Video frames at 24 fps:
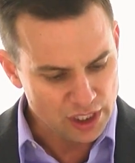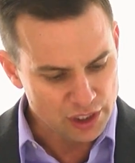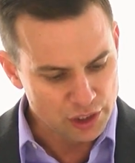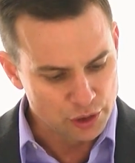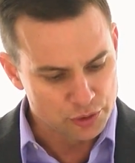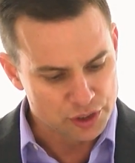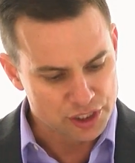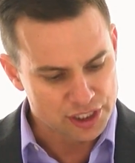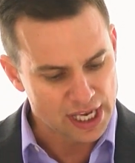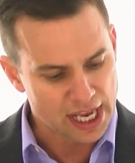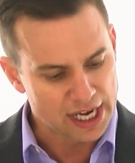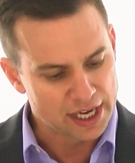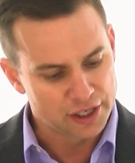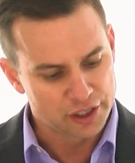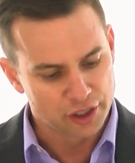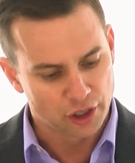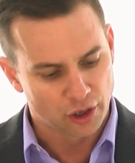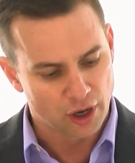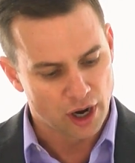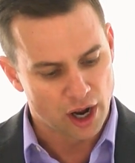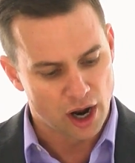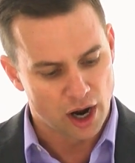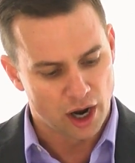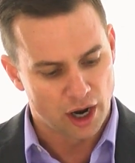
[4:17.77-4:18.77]
"You said in
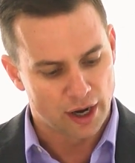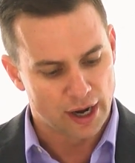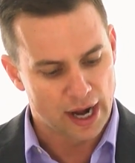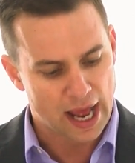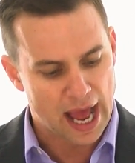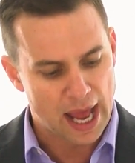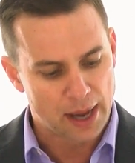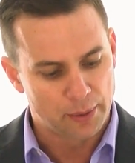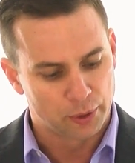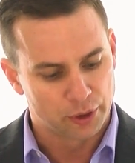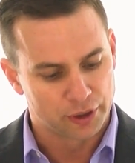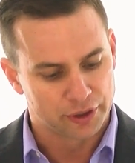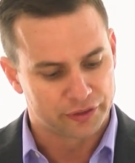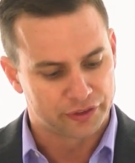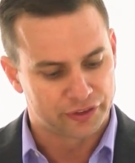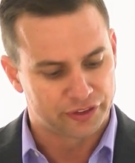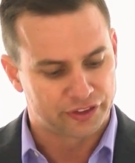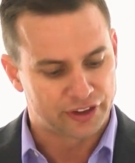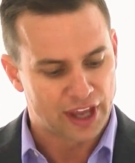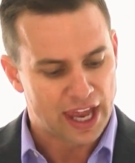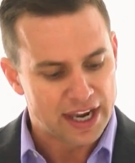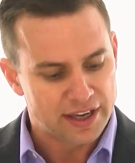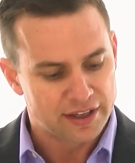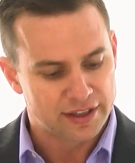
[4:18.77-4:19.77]
your heart, I will
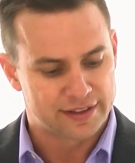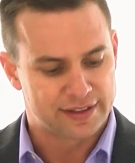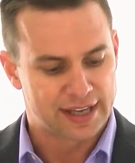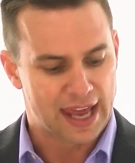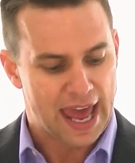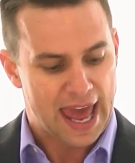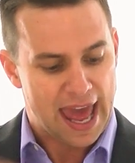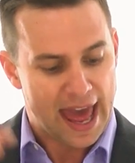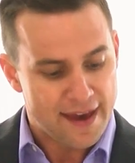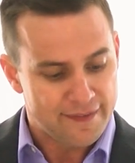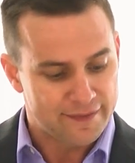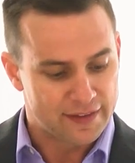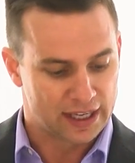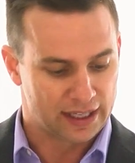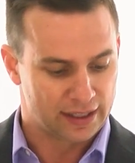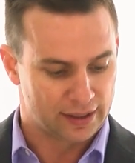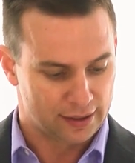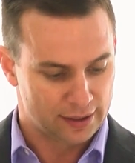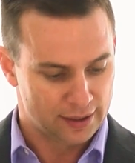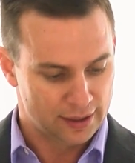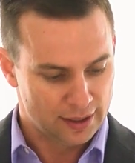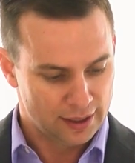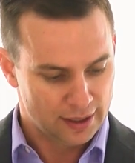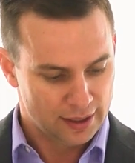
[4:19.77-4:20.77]
ascend to heaven.